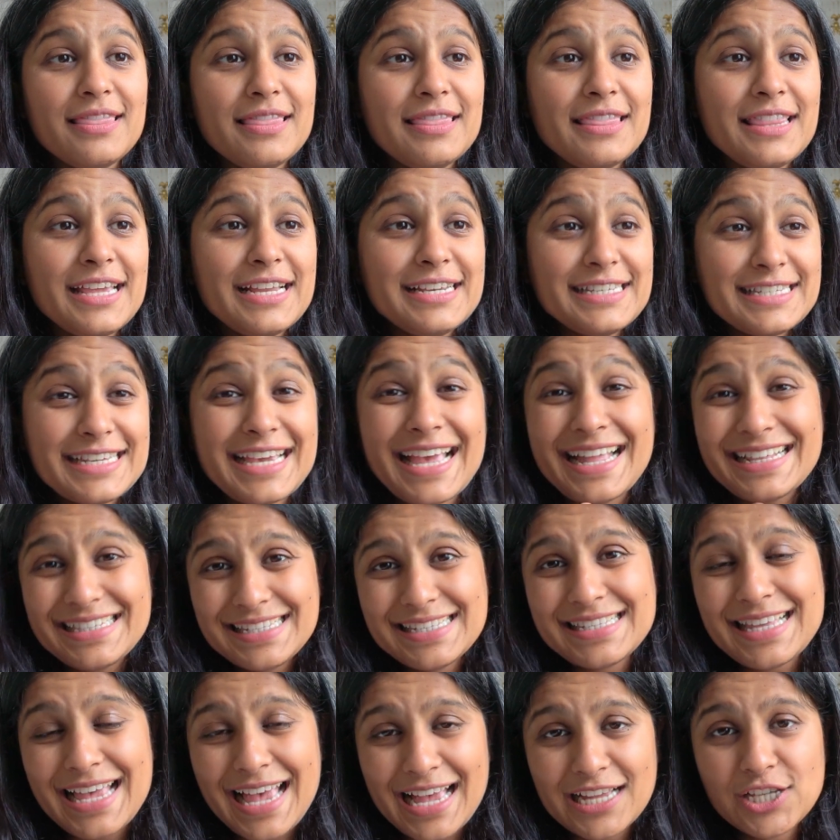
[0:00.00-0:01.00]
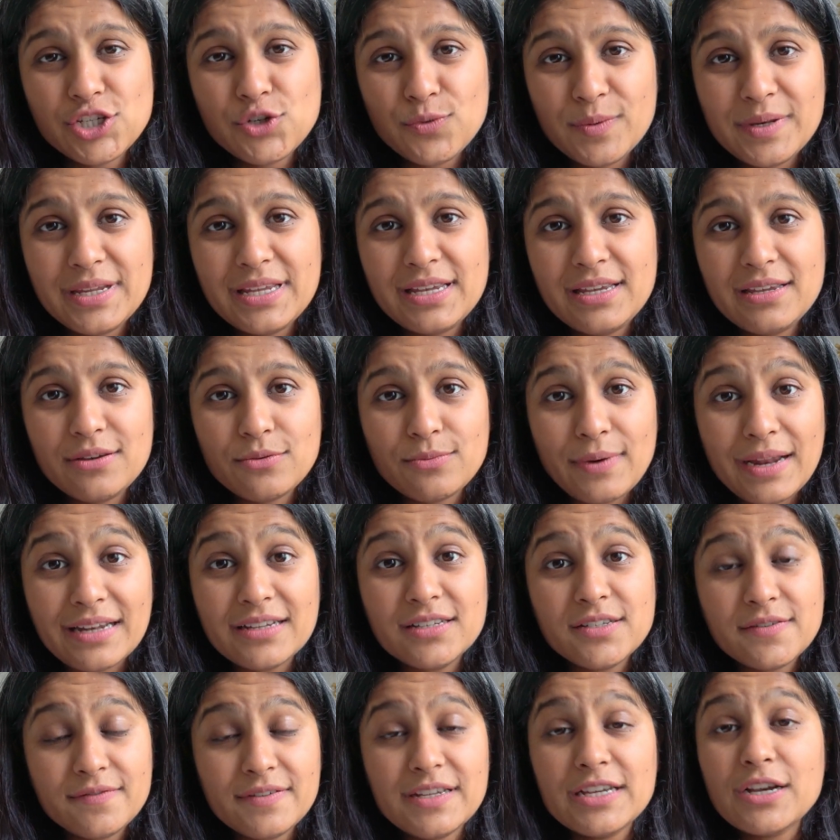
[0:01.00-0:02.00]
it gets actually
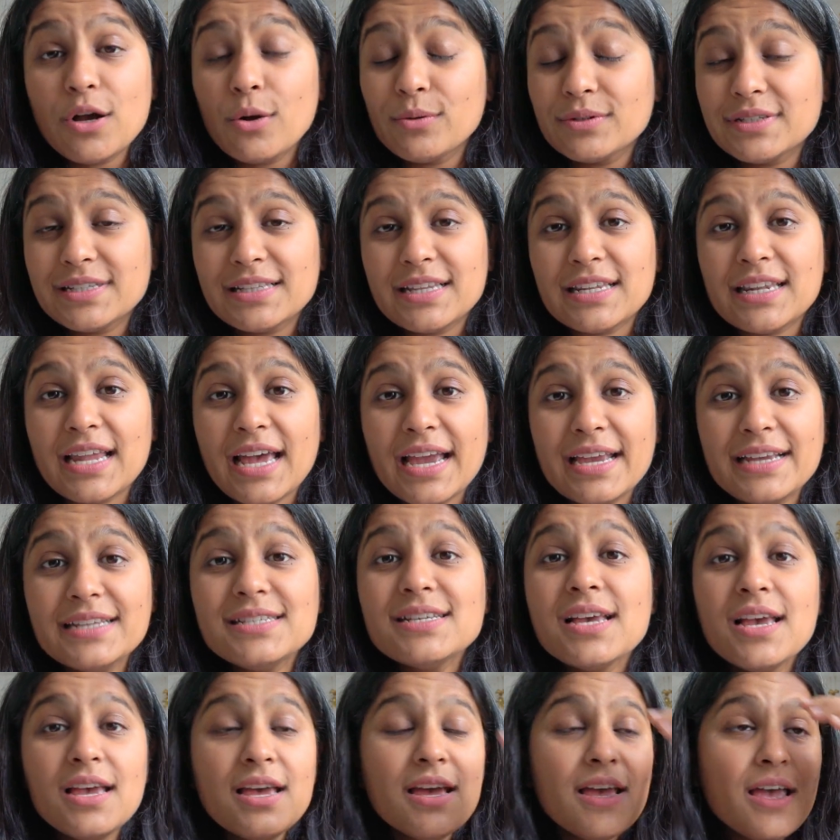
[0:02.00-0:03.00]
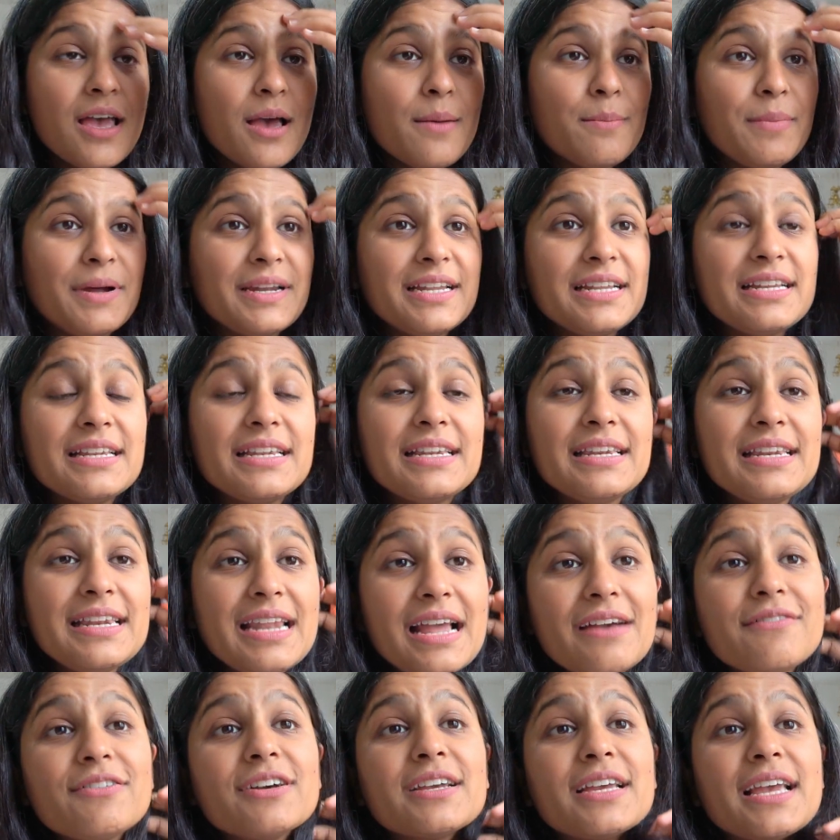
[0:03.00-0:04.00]
relatively cold in the night, but it
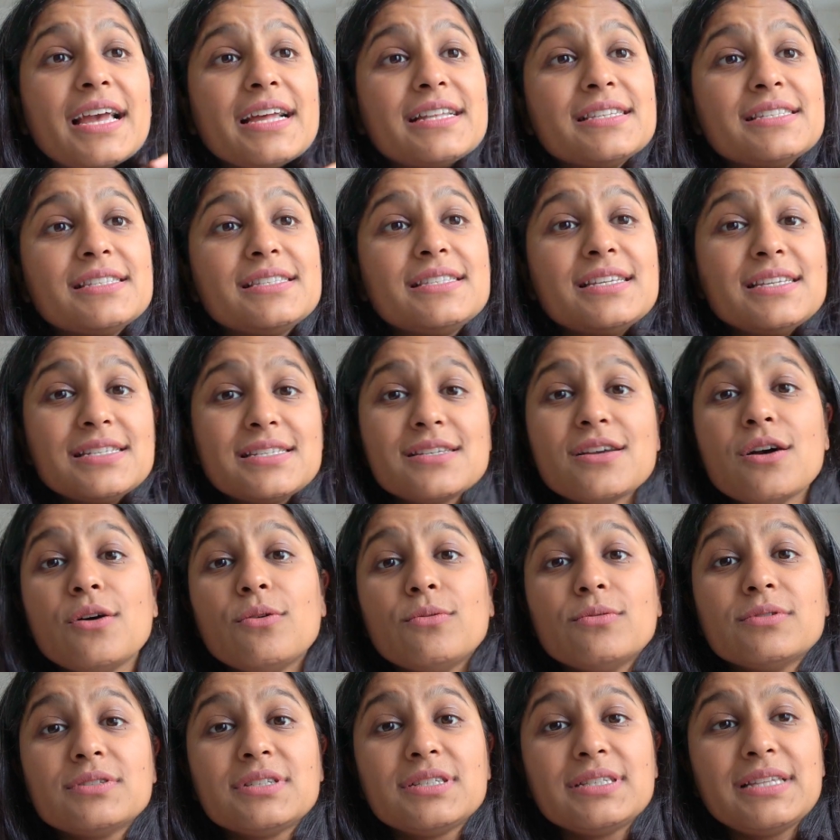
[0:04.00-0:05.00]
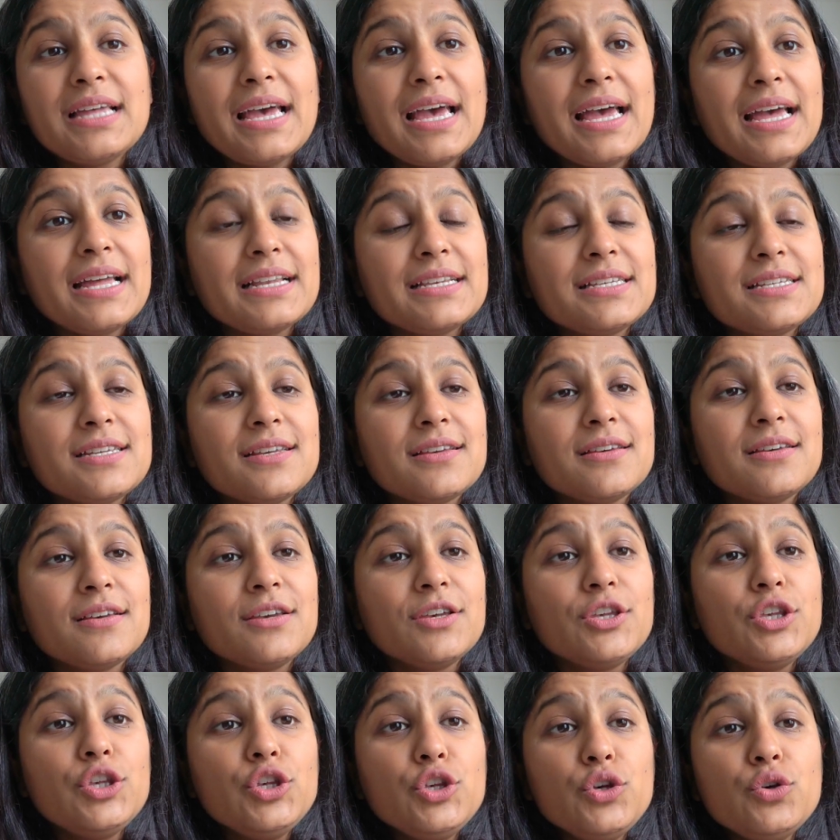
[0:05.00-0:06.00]
never gets this cold that
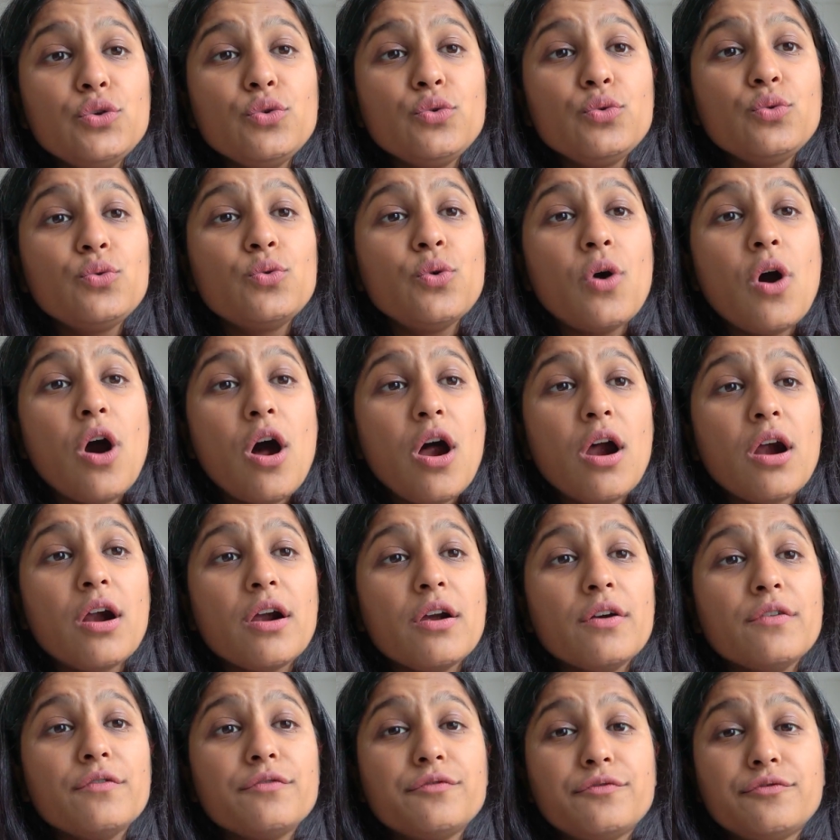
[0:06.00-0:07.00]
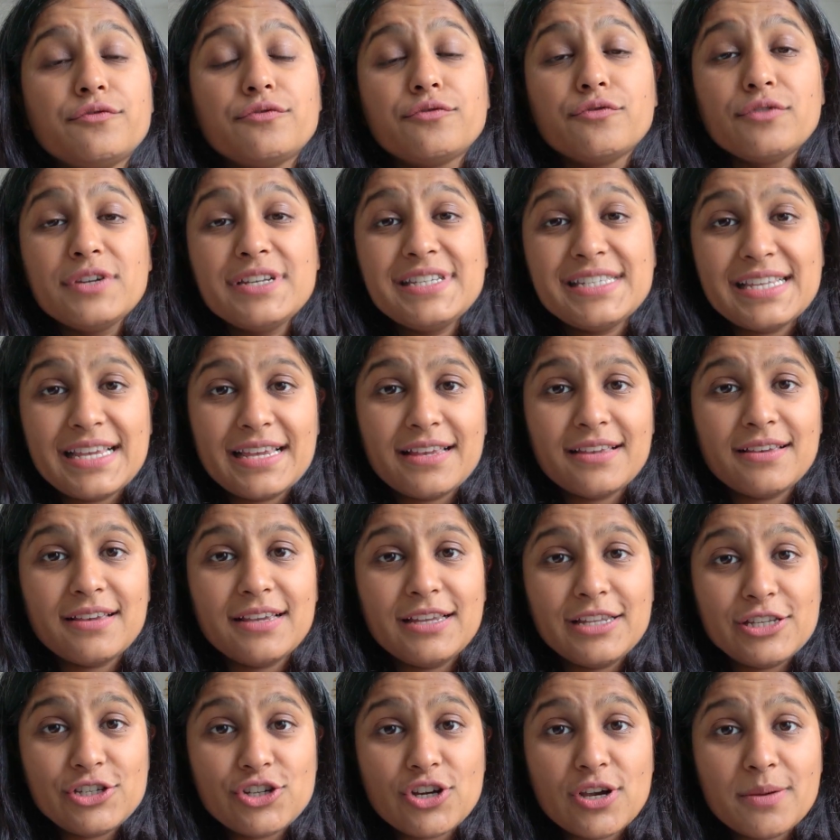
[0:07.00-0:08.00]
you are freezing
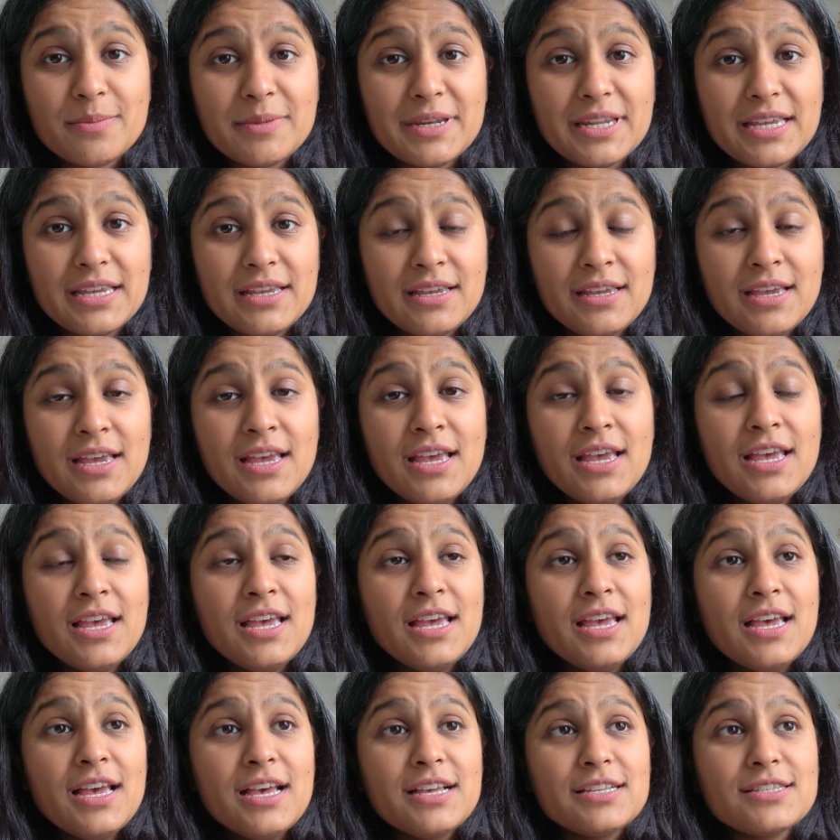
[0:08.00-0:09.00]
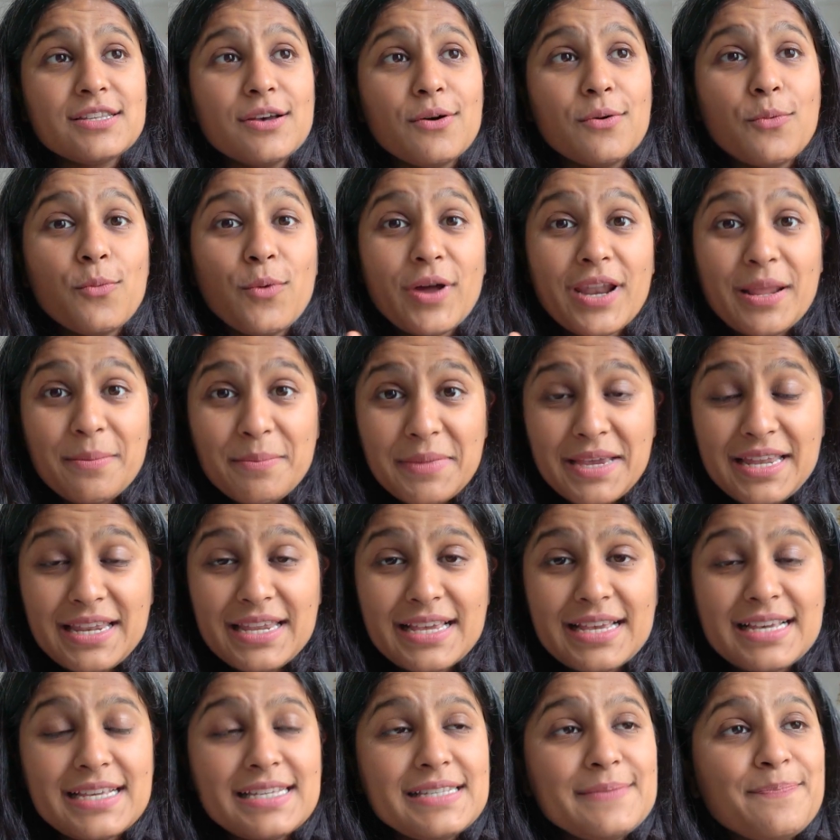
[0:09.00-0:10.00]
in Germany. So what I mean
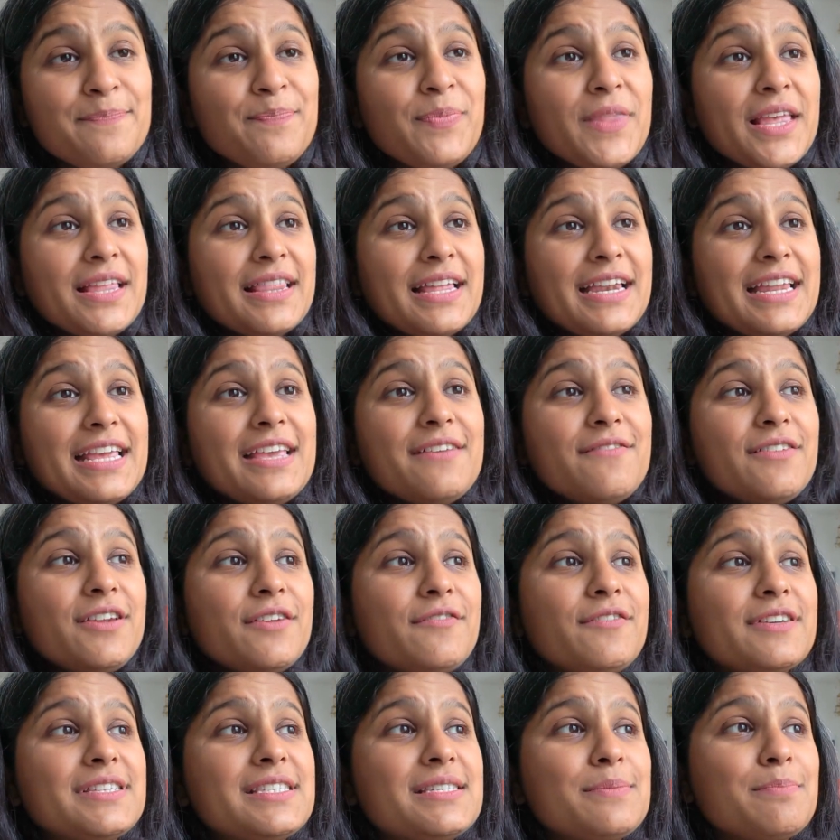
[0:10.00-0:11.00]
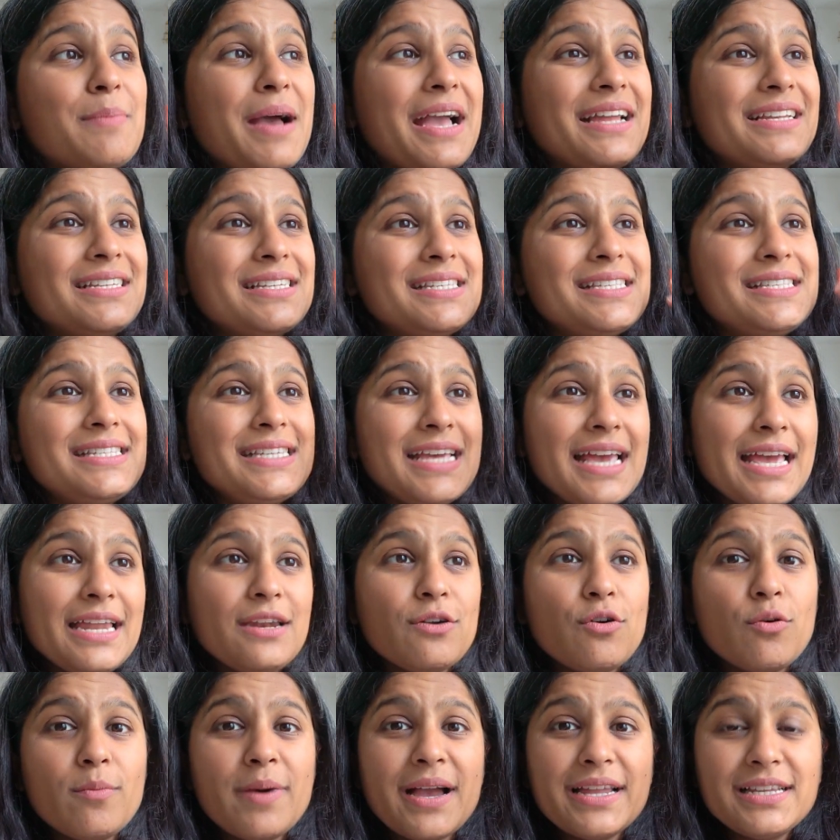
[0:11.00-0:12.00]
is that even if it's -10
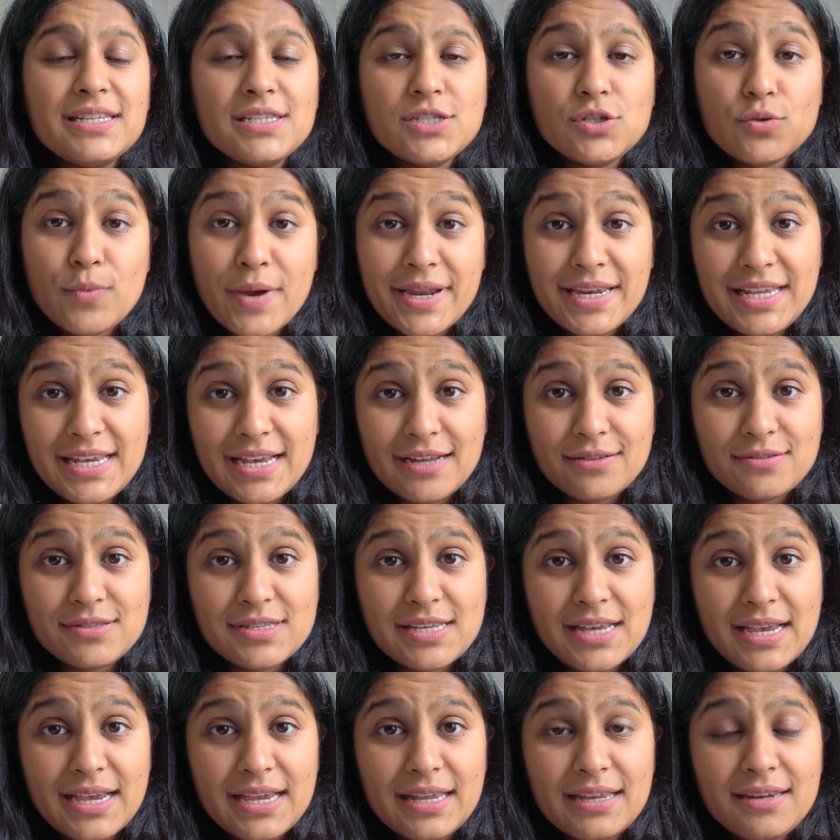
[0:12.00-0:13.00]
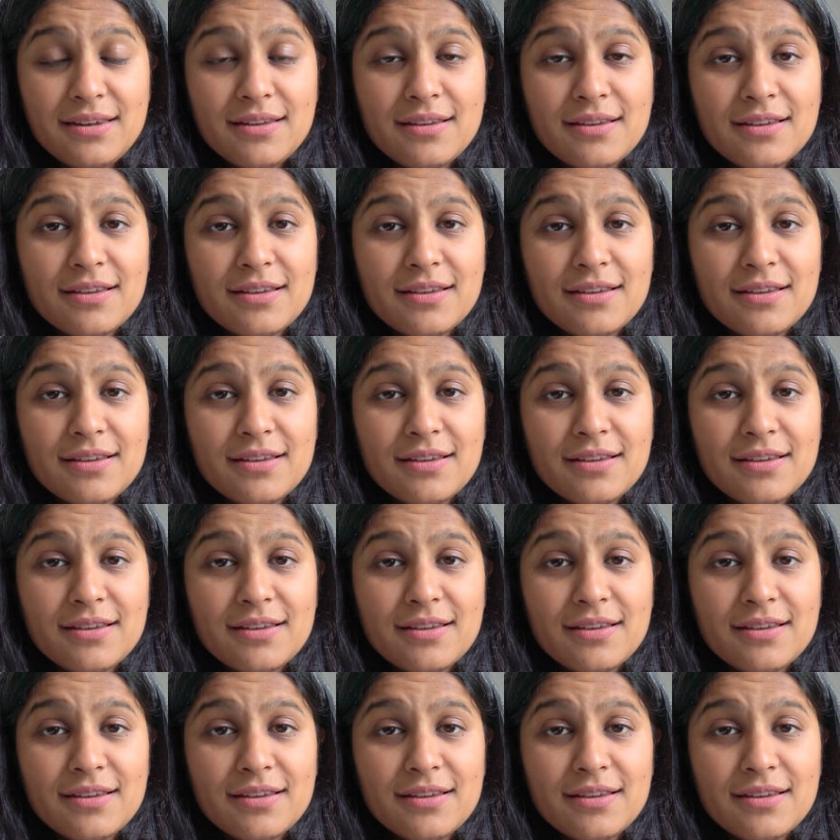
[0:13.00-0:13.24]
or -20 outside